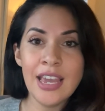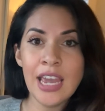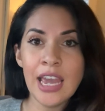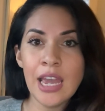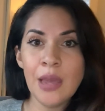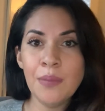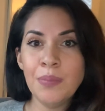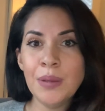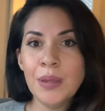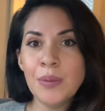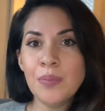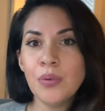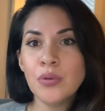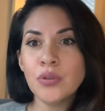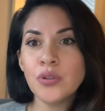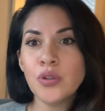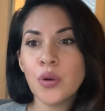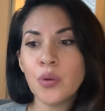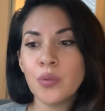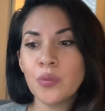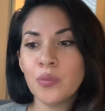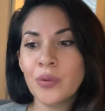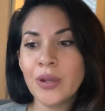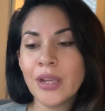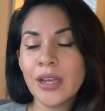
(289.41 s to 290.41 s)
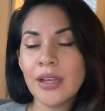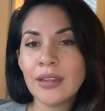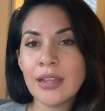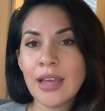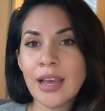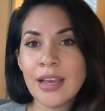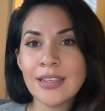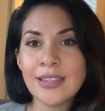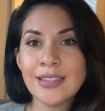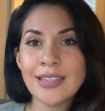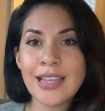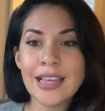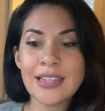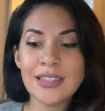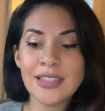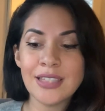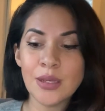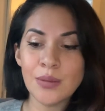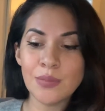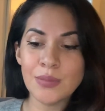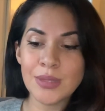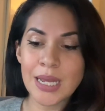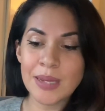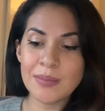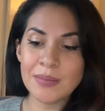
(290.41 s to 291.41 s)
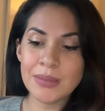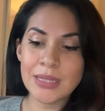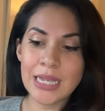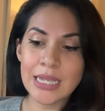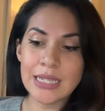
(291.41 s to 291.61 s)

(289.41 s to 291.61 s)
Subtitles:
and people don't realize that sometimes,